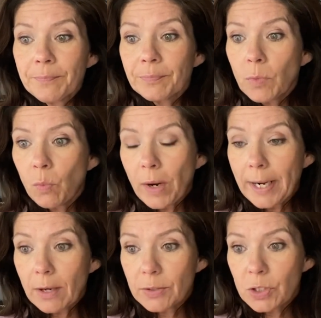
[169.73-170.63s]
What
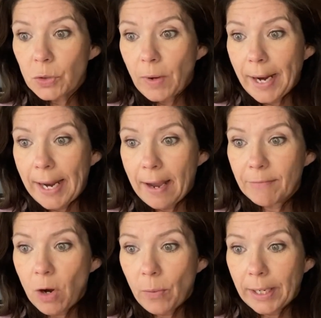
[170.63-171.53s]
else do I
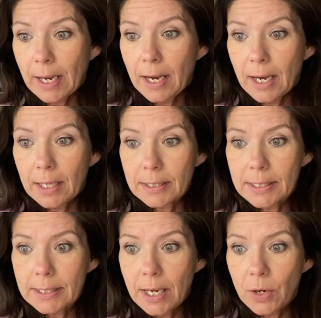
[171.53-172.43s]
have going on?
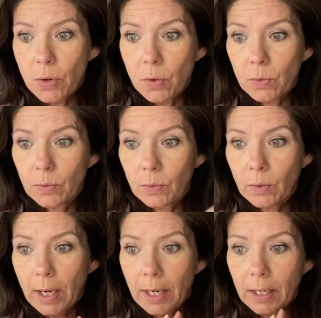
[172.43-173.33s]
So
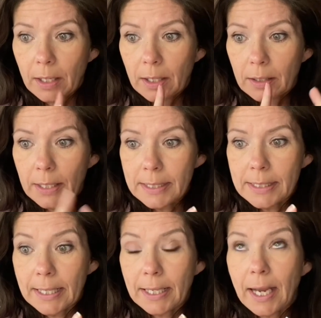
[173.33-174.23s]
let's
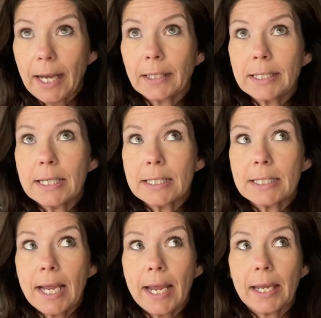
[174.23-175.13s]
see. I'd like to
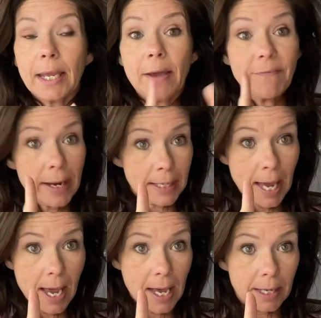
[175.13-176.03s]
stay, if I
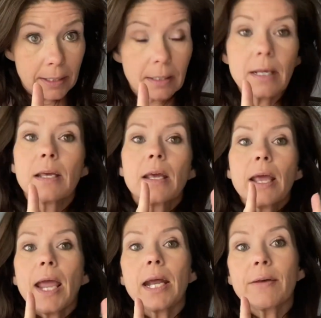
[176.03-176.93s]
can,
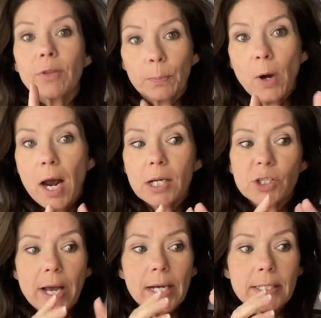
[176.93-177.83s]
and if the
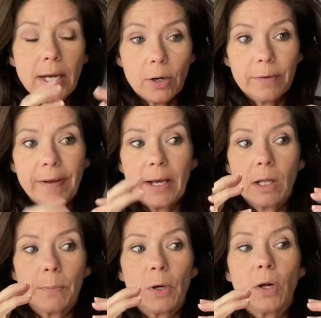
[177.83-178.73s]
projects are
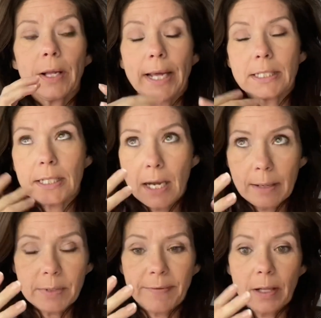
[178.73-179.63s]
available and
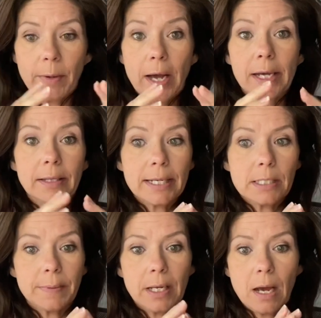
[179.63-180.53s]
time's available, I'd like
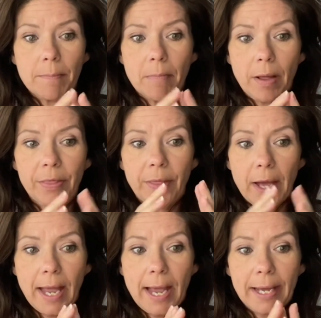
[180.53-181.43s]
to be a month
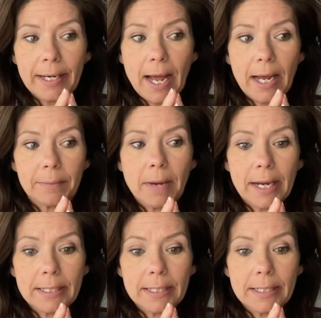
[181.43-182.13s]
ahead on my